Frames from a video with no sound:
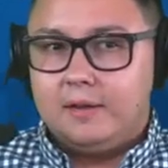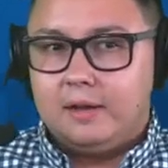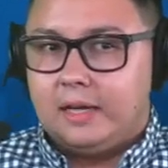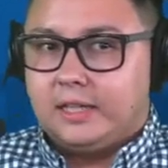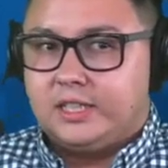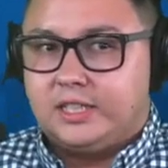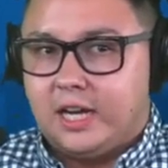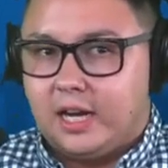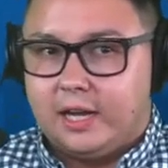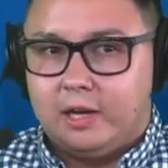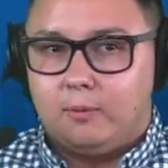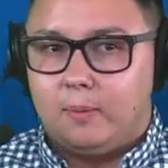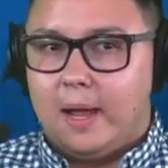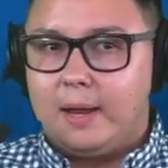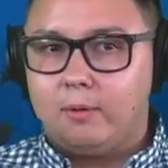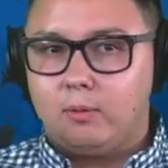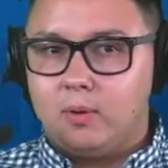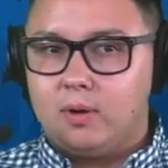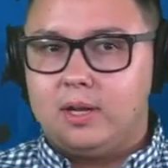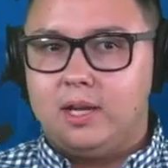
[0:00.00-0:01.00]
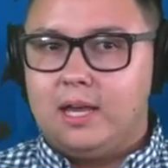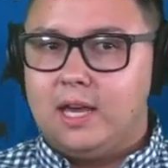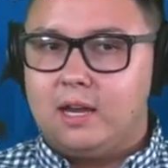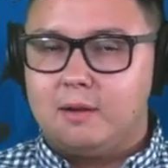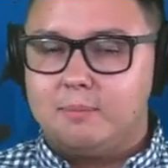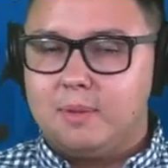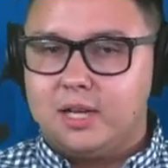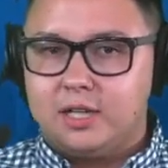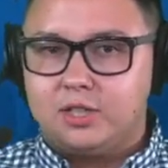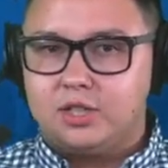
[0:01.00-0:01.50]
a second-round rookie out
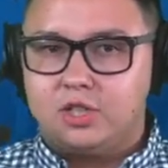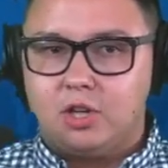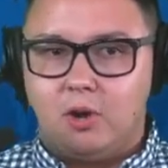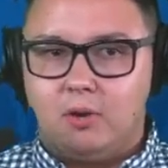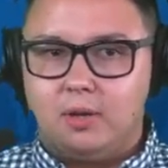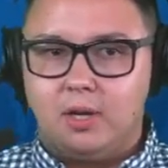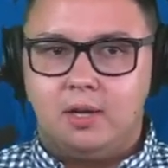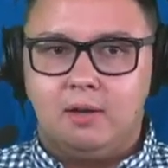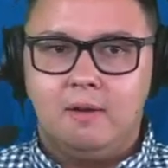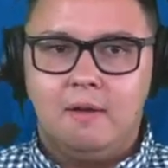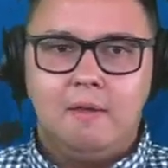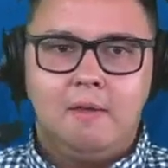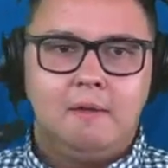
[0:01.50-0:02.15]
of Minnesota,